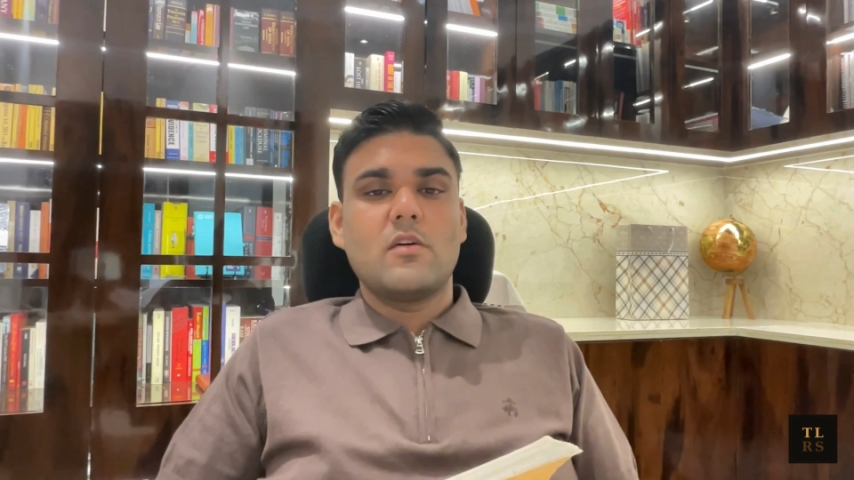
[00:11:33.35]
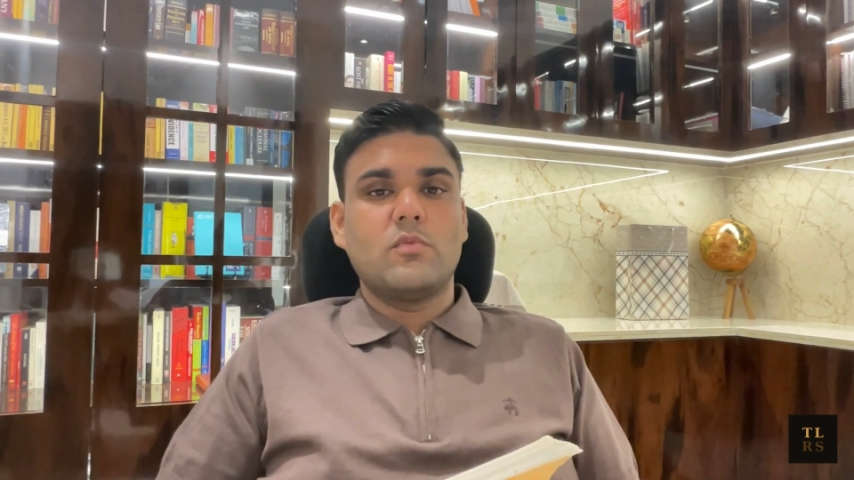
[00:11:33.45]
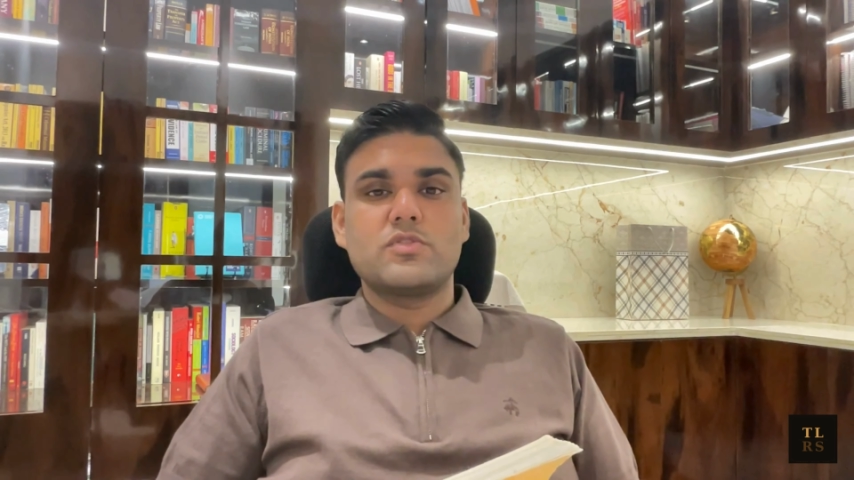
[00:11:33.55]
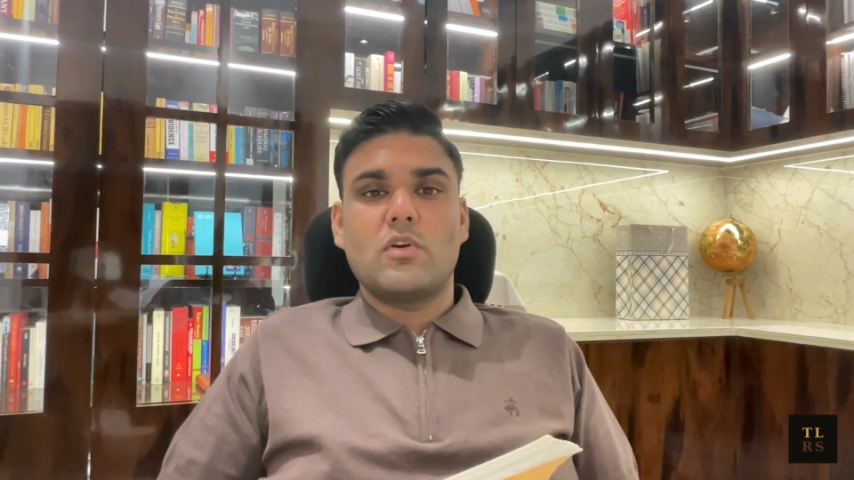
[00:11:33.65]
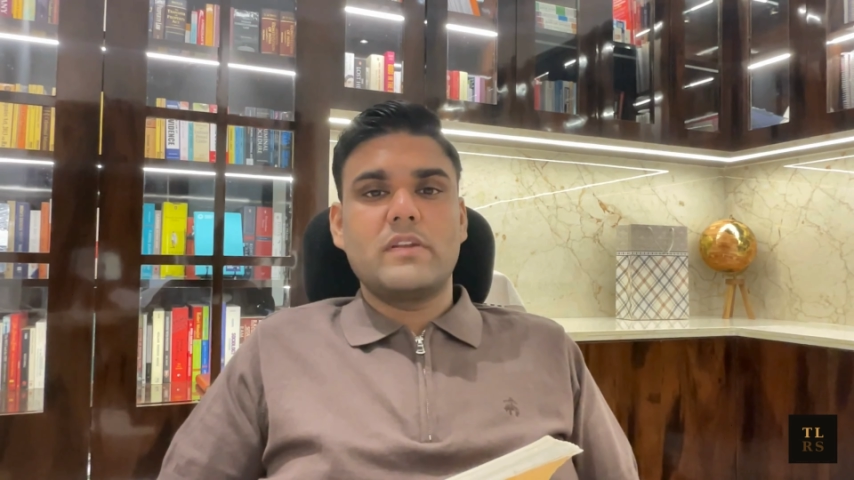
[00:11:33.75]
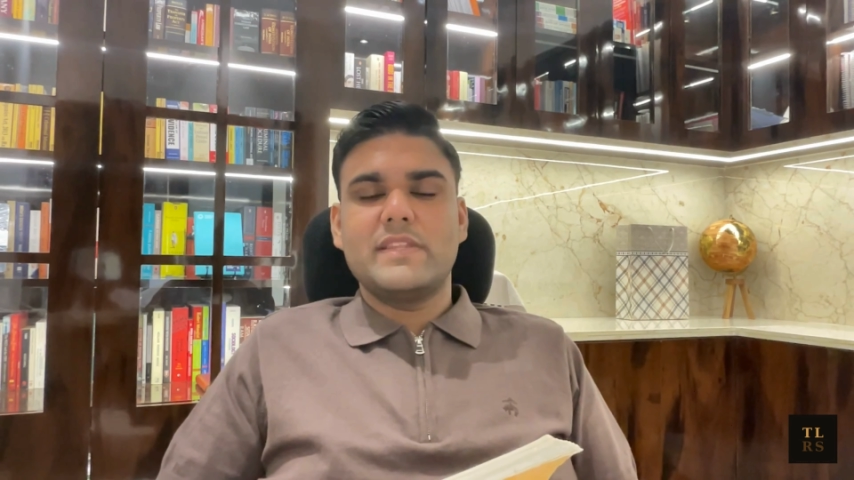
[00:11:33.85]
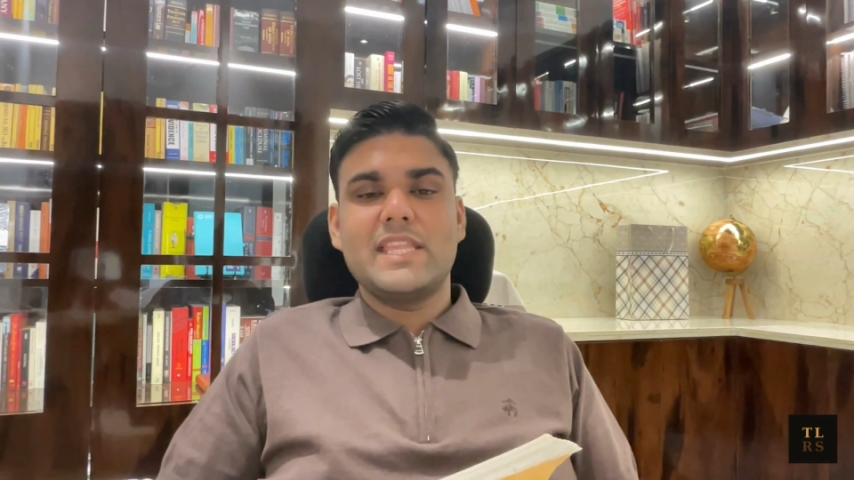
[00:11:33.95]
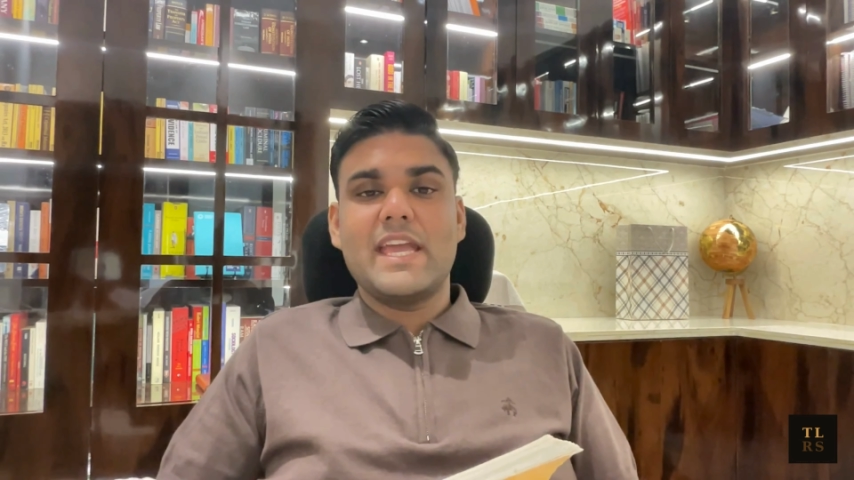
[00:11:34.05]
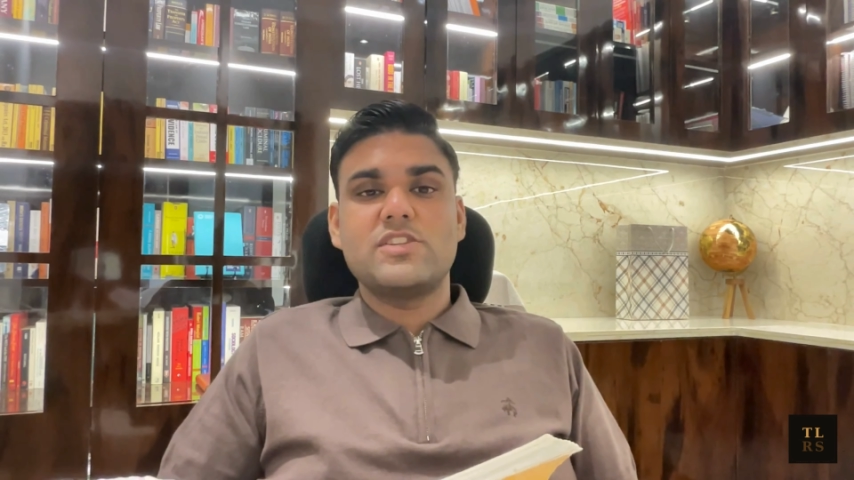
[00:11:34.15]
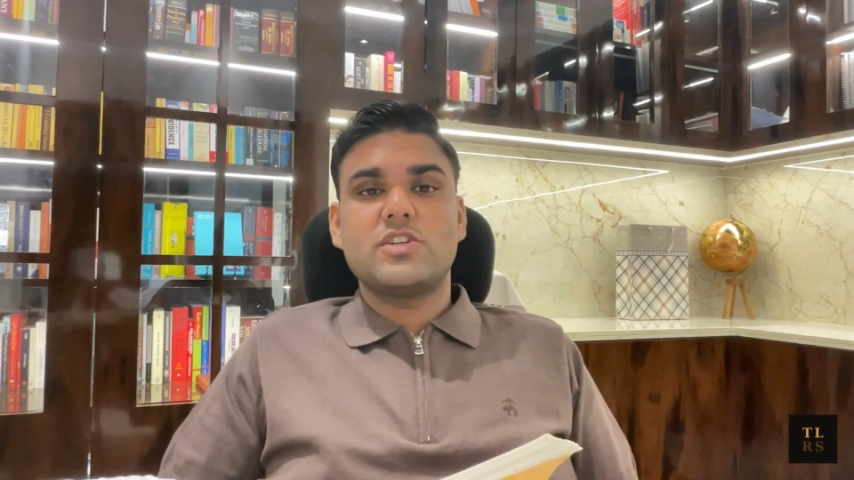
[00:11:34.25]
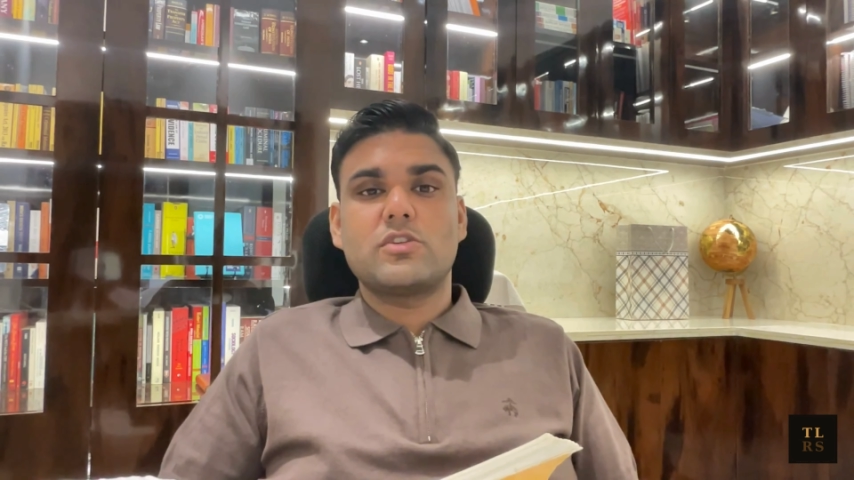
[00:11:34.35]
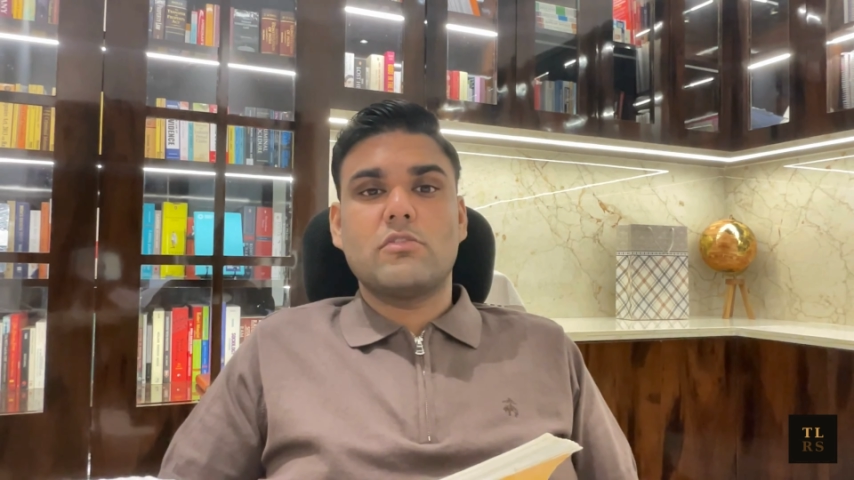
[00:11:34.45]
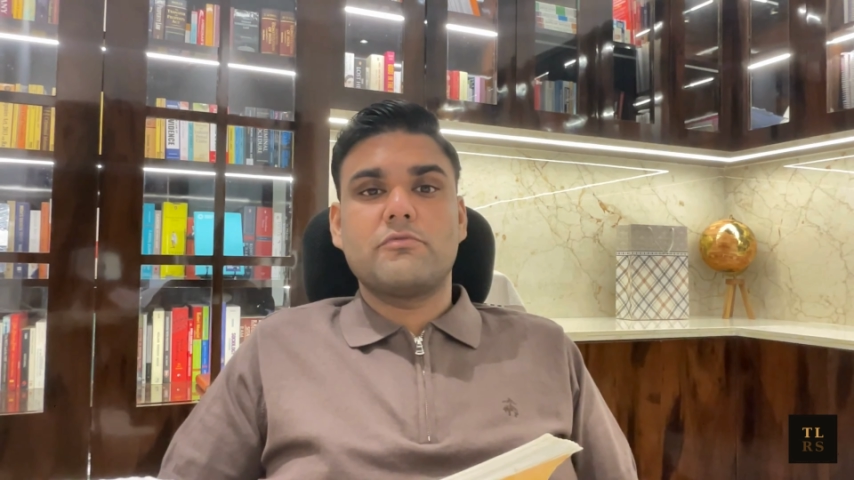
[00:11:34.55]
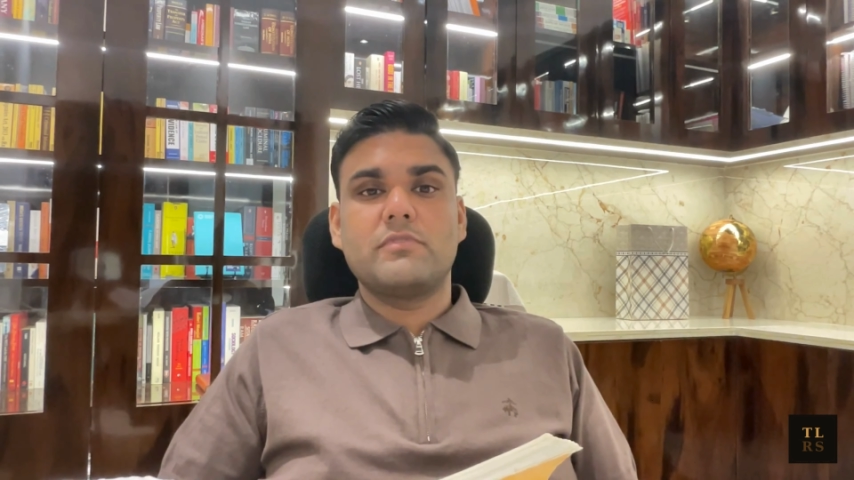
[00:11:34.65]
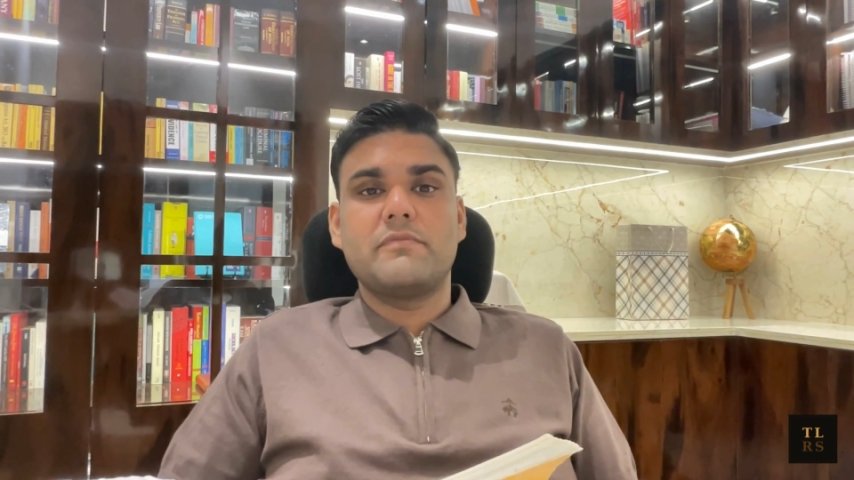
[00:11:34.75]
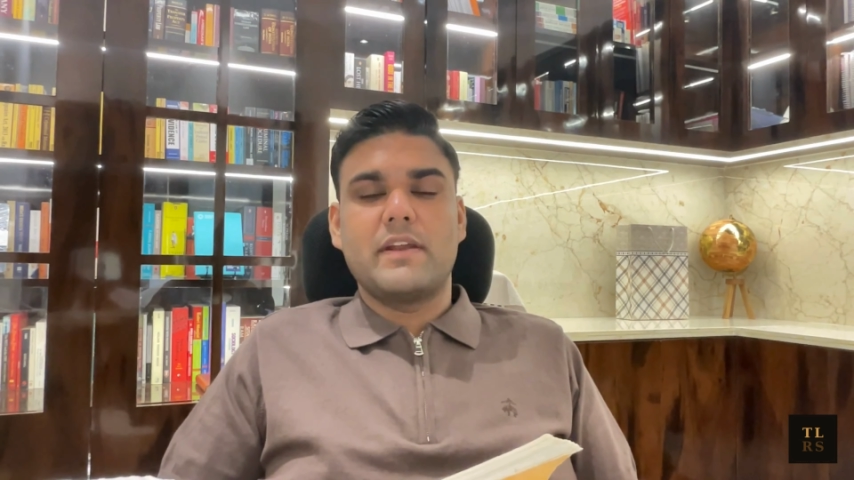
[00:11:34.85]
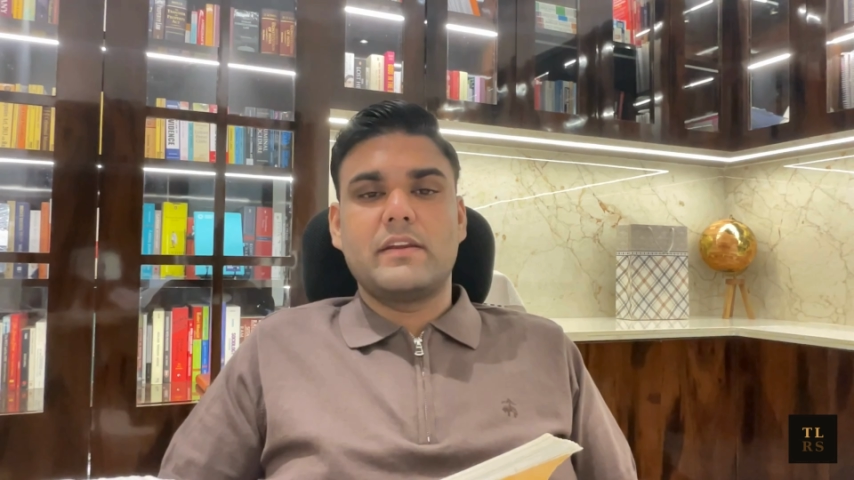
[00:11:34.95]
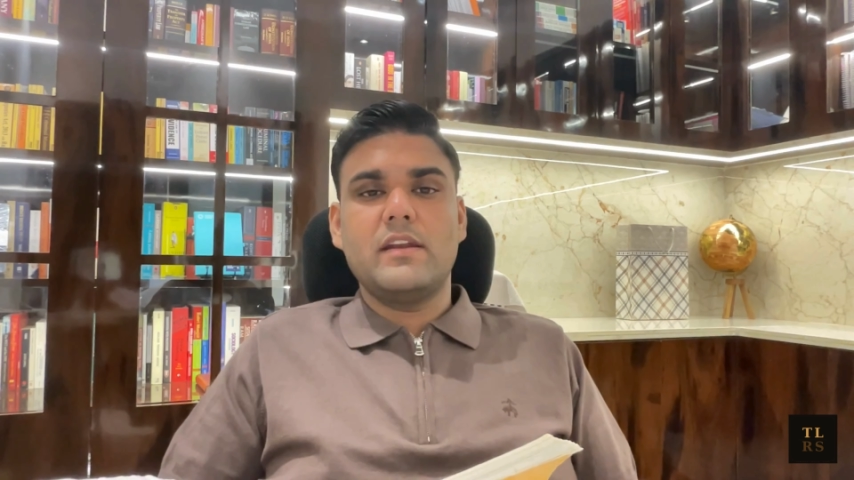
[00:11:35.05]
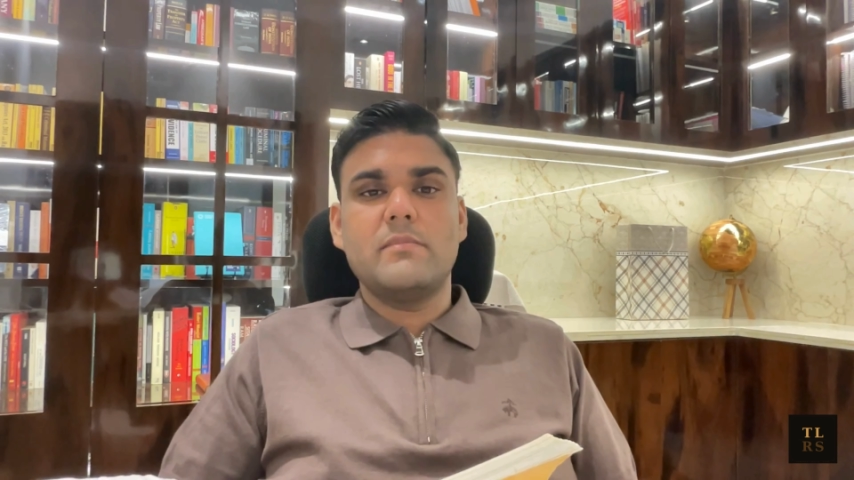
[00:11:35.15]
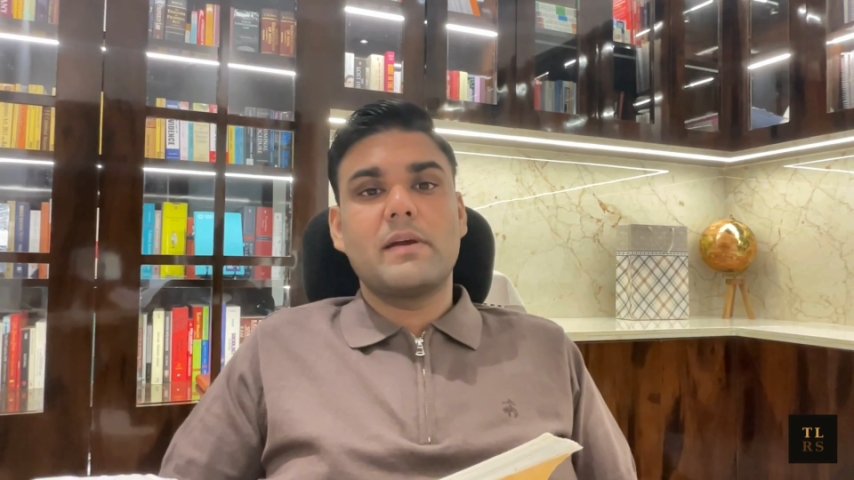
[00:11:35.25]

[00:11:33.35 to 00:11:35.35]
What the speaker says: was not even the agent of defendant,